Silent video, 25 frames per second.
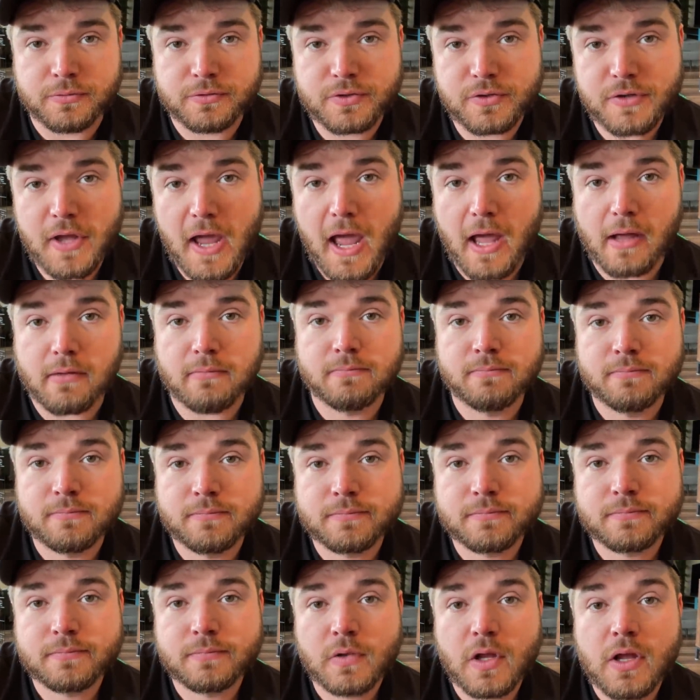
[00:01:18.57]
So yeah,
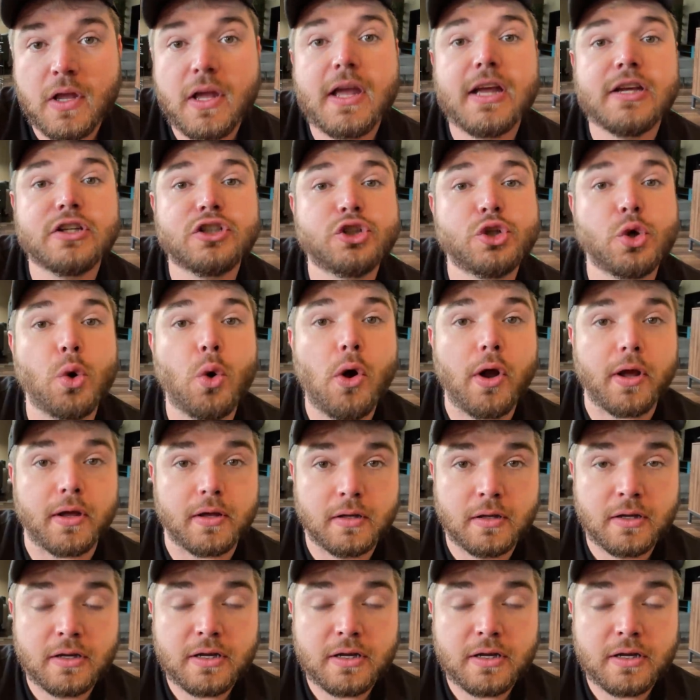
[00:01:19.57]
enjoy.